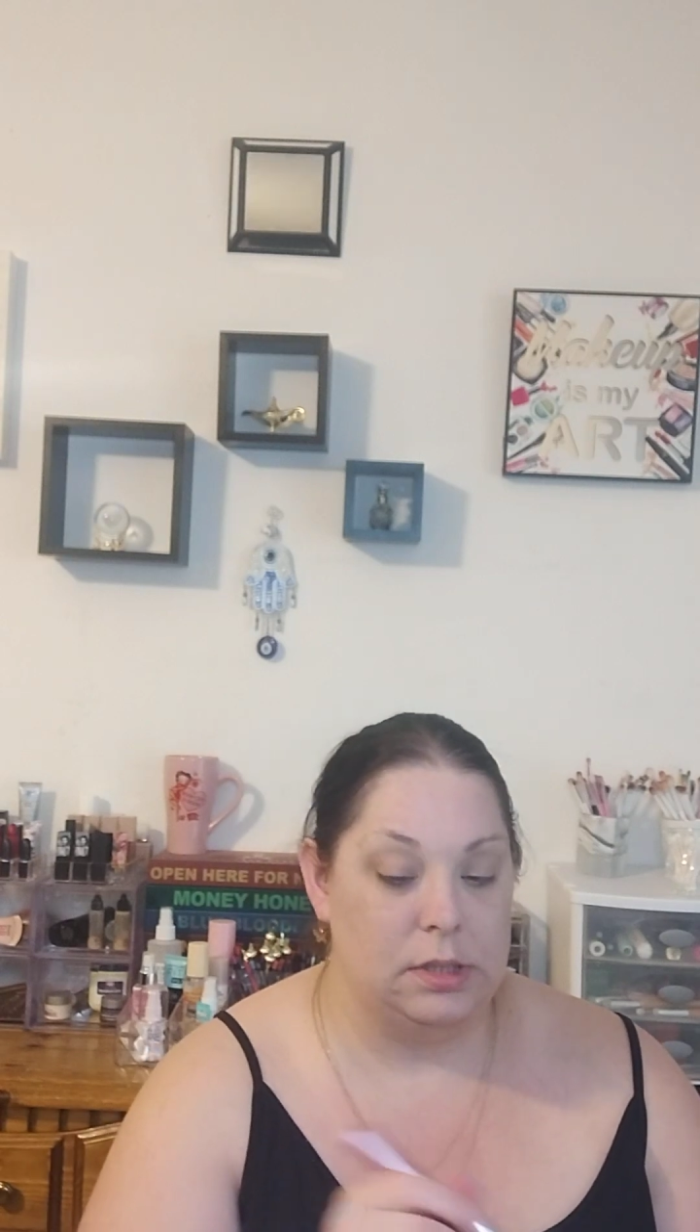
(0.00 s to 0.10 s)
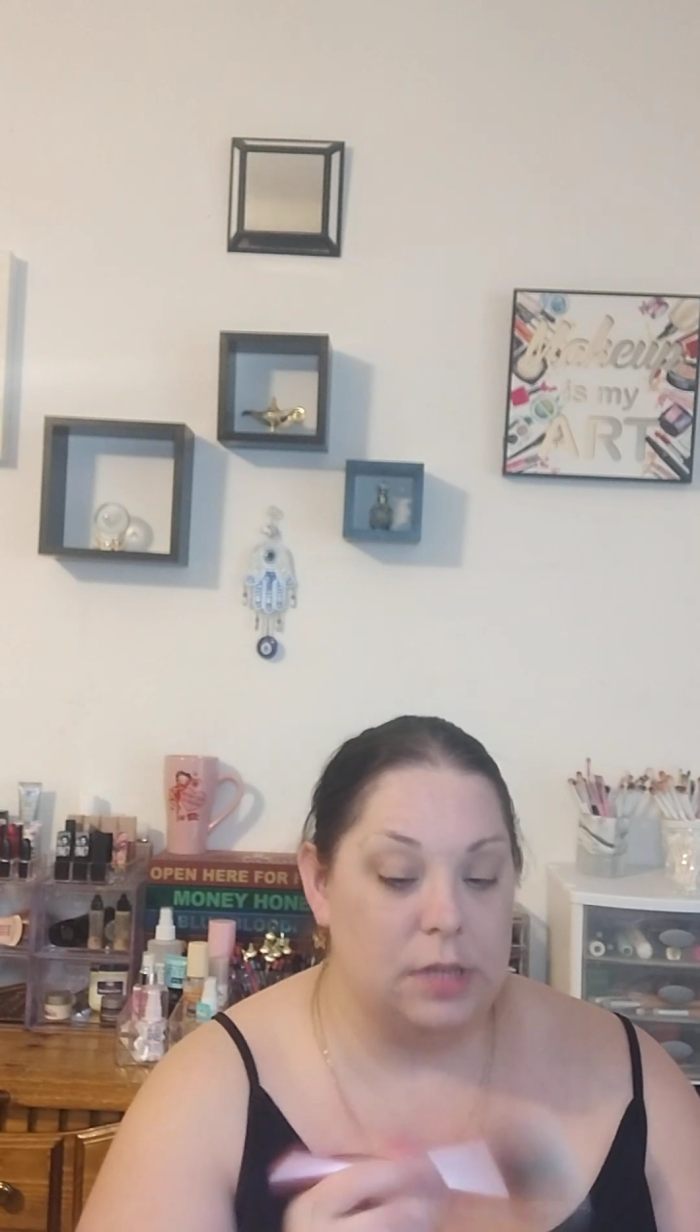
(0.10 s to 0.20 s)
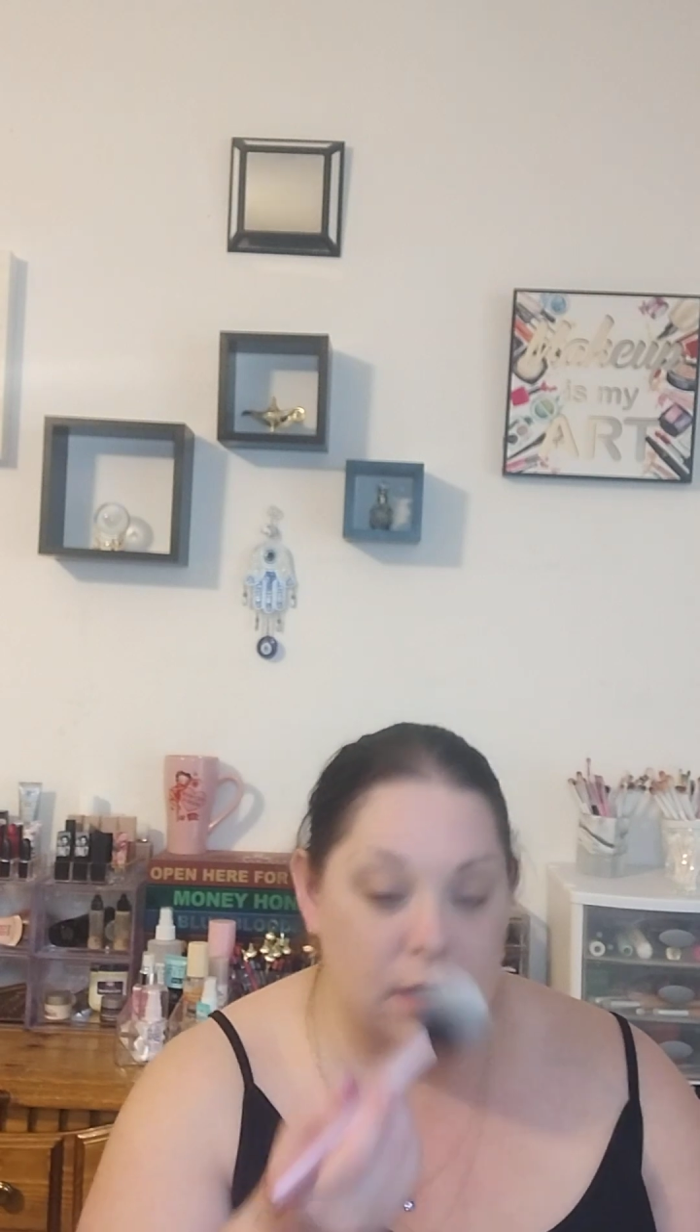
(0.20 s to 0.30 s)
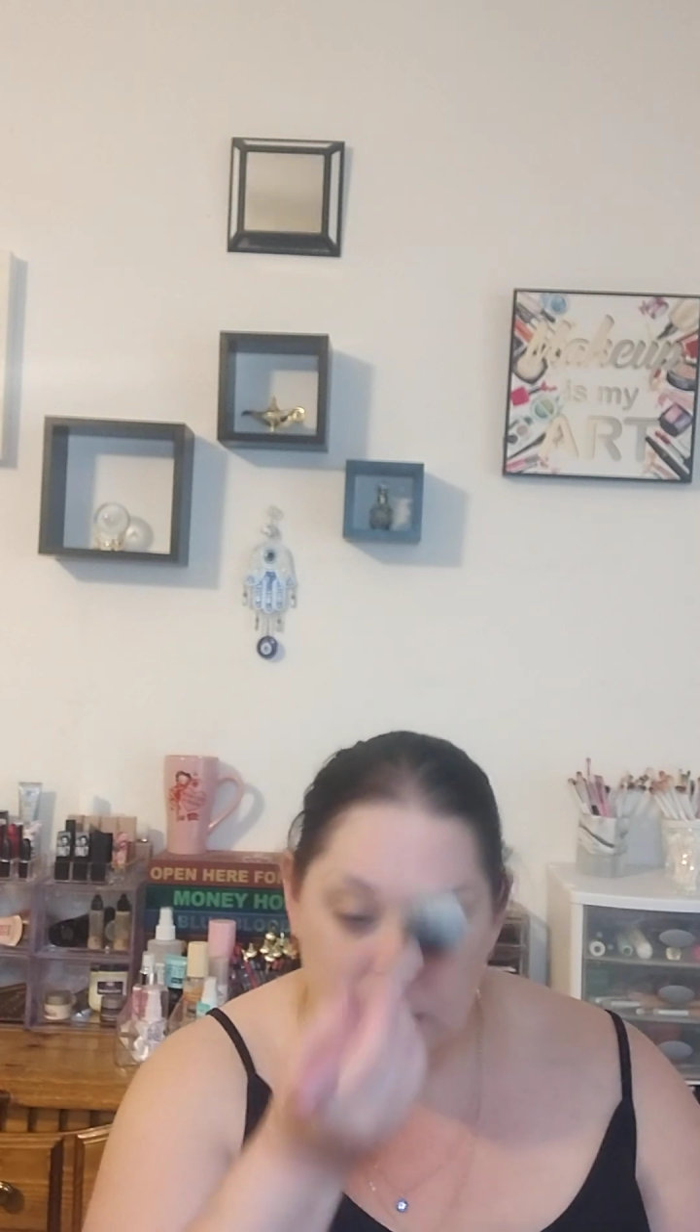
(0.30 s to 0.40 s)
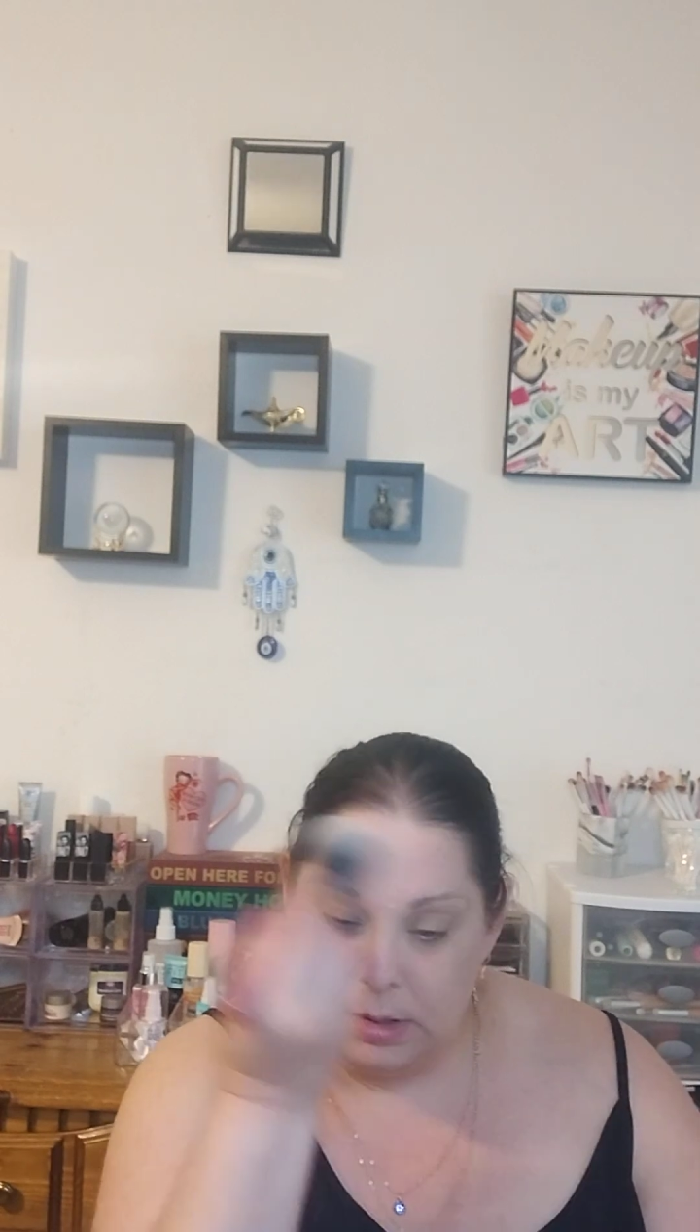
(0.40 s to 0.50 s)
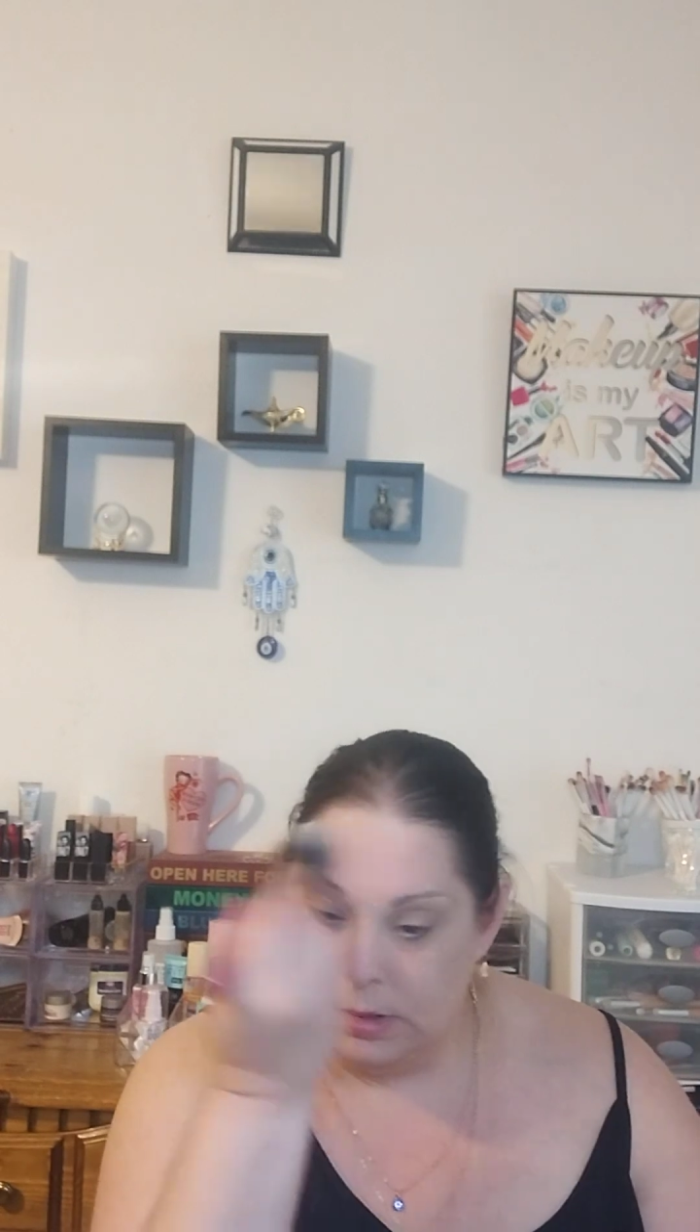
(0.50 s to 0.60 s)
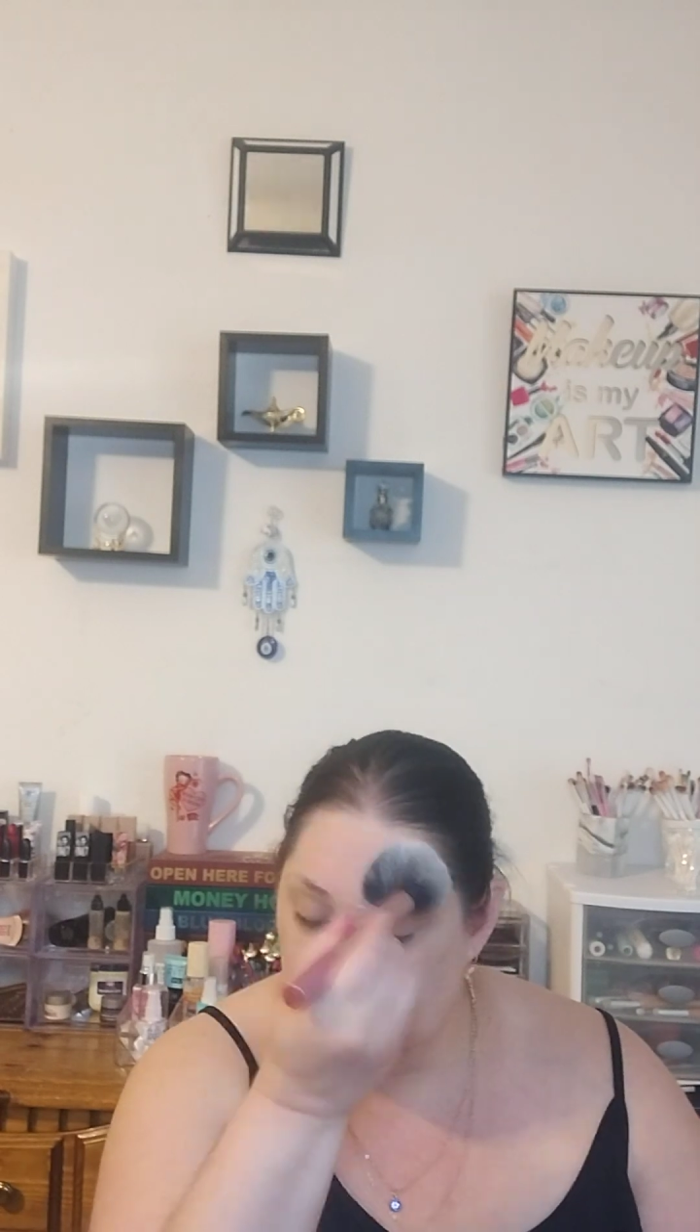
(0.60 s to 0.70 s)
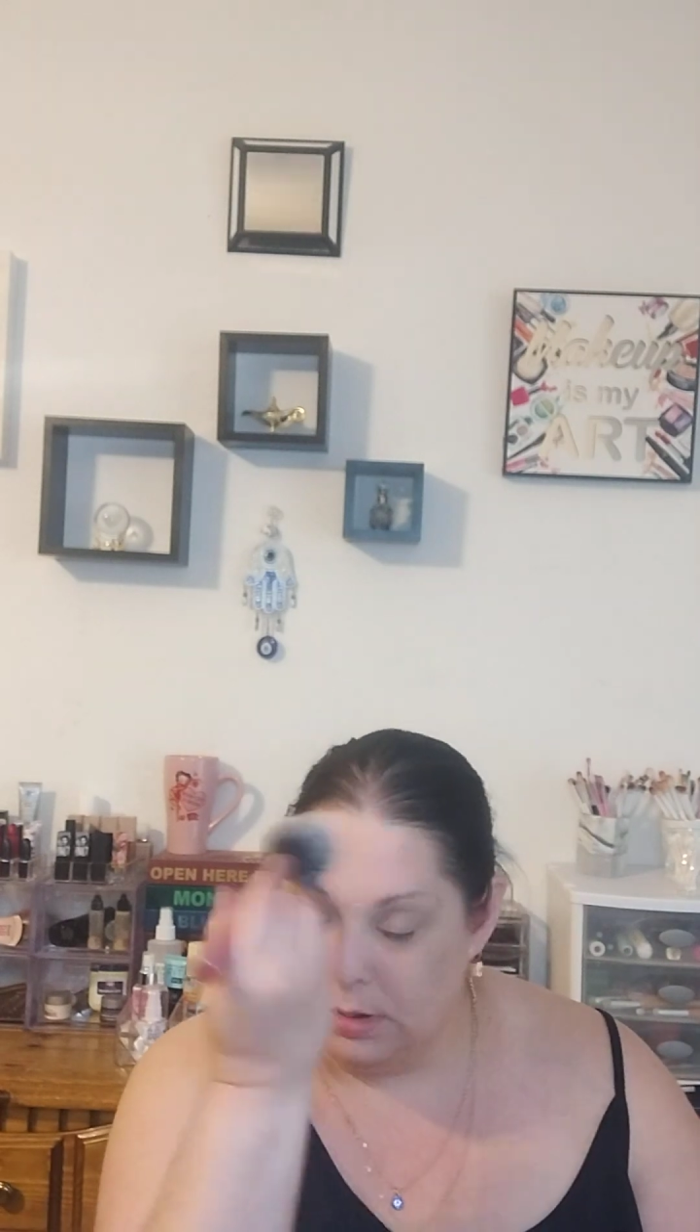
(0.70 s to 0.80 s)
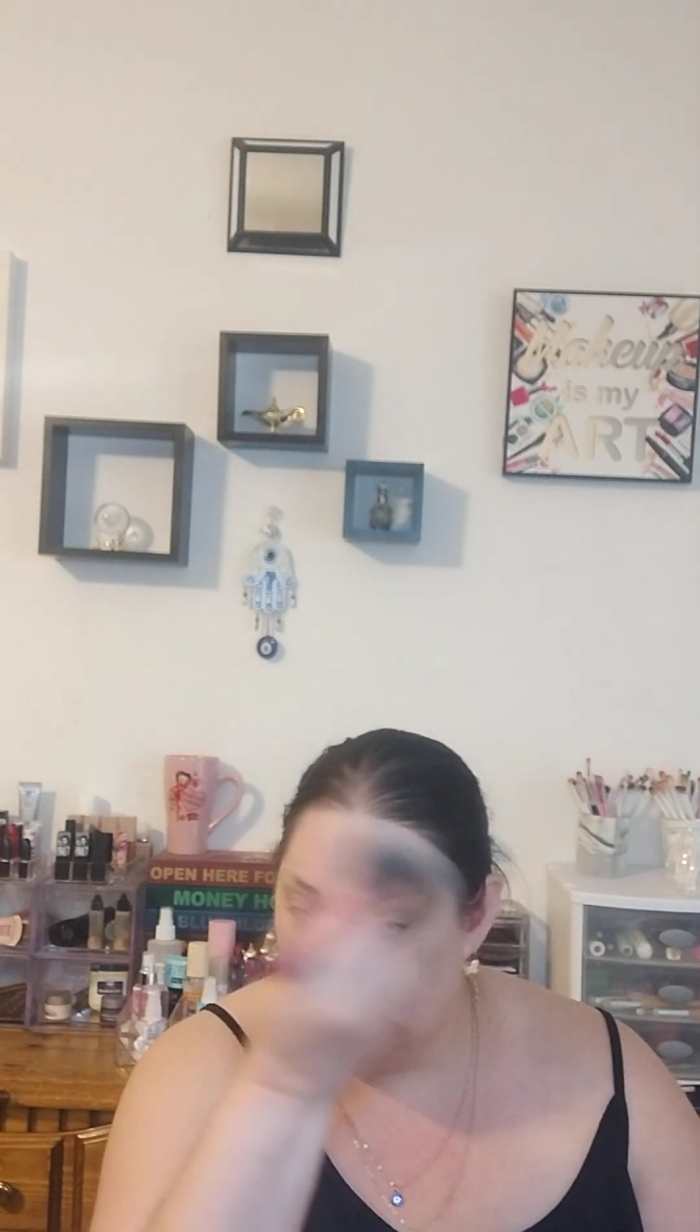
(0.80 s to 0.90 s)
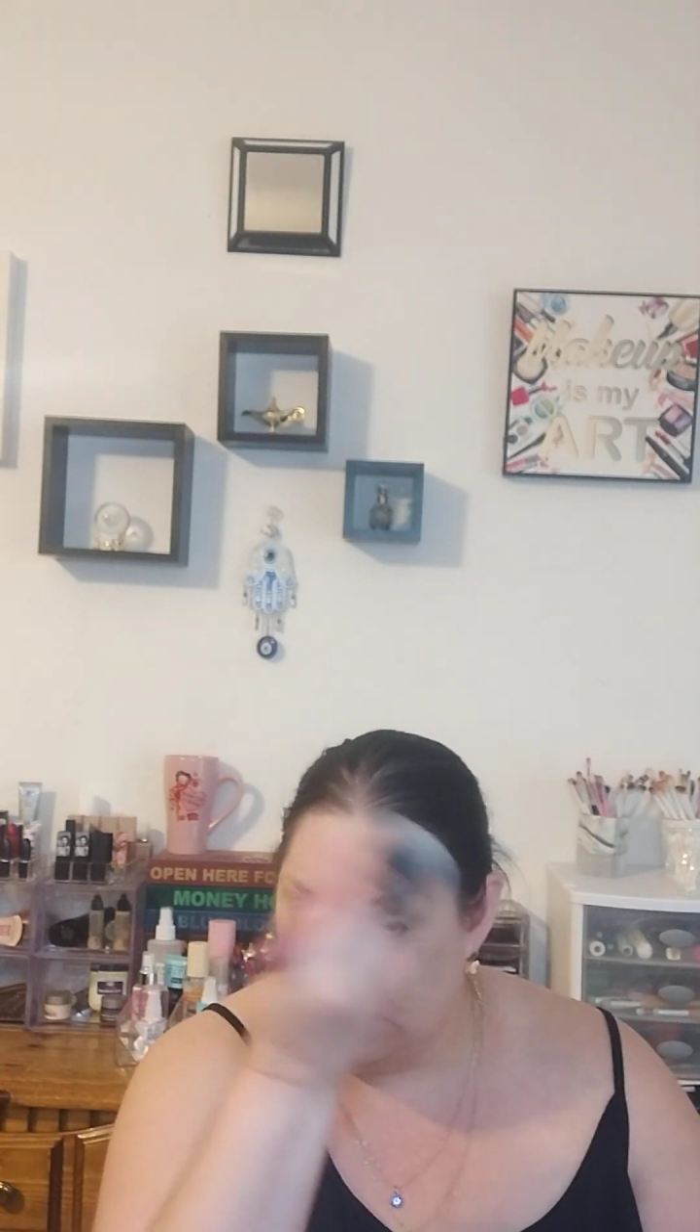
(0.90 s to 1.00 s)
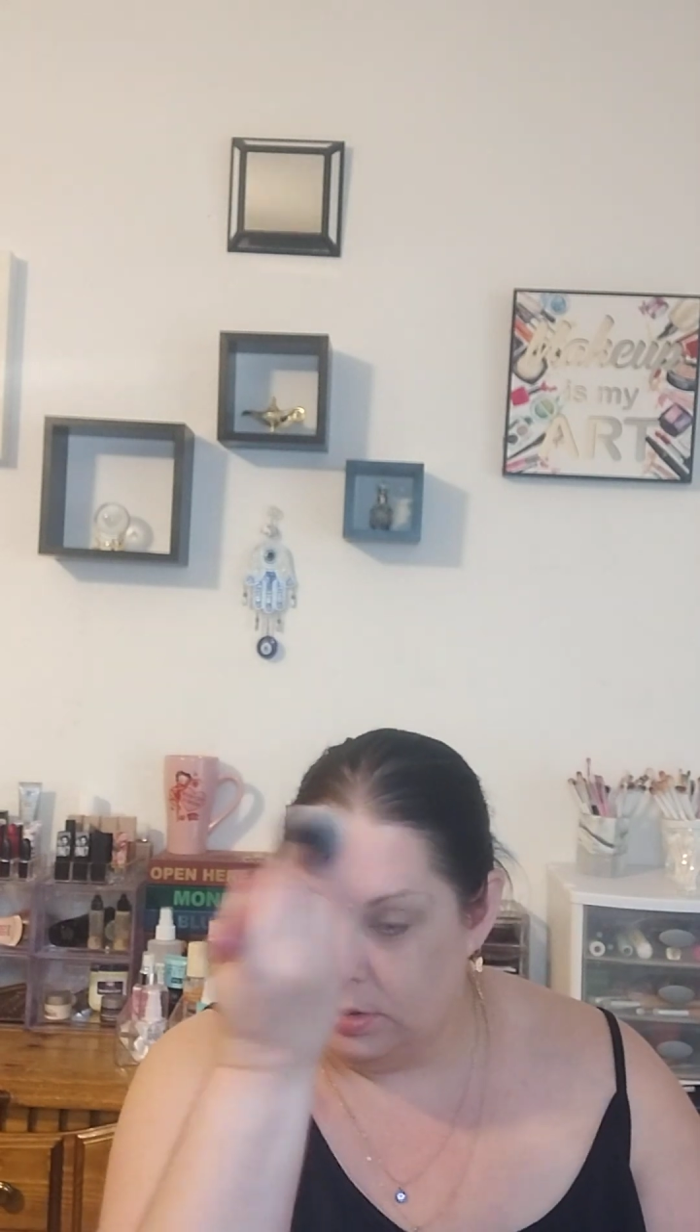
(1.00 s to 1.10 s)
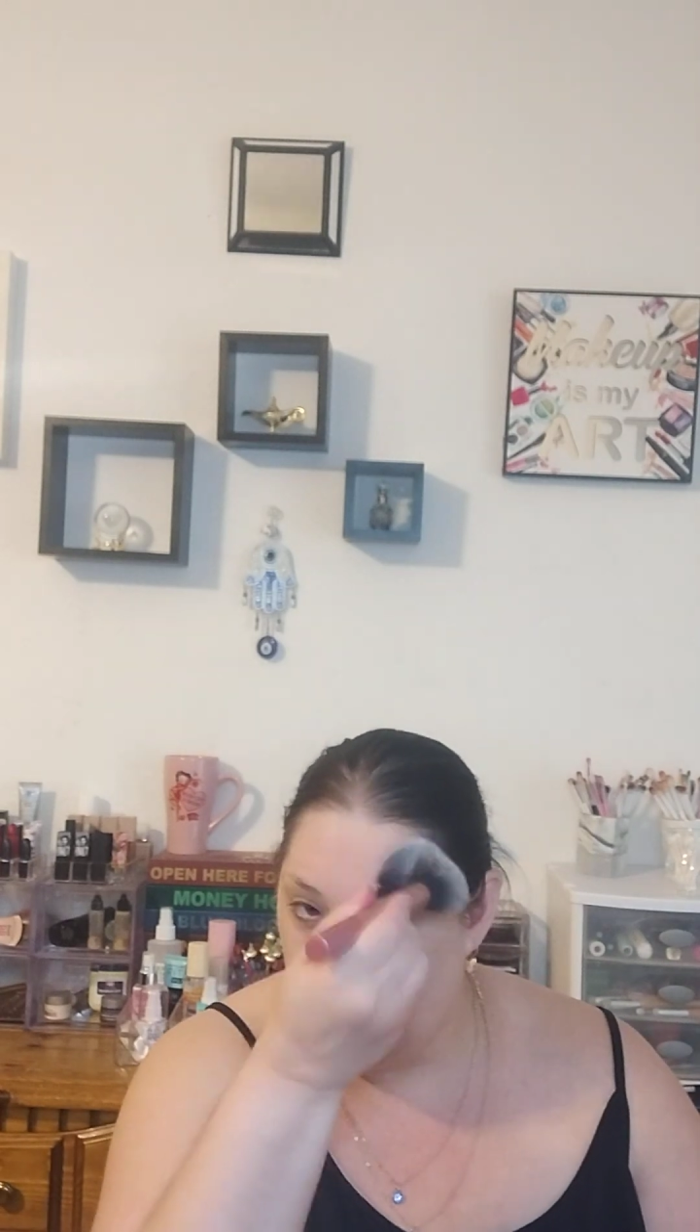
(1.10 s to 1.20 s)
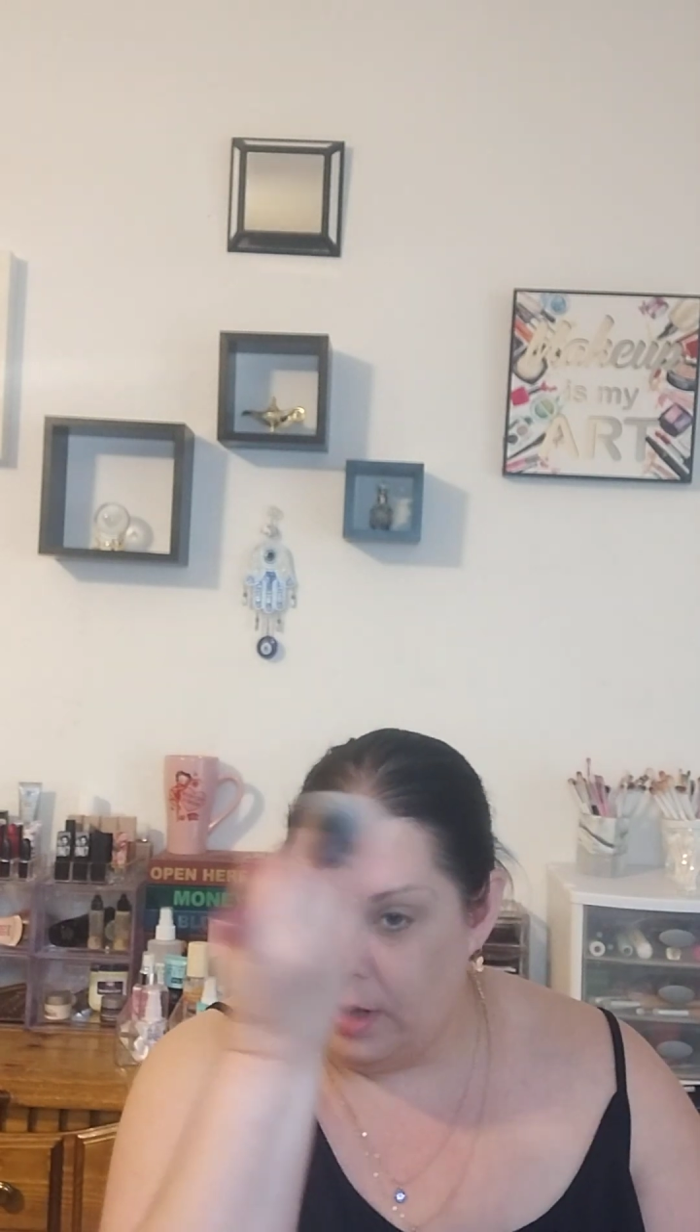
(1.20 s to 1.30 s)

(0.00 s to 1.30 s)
Kind of do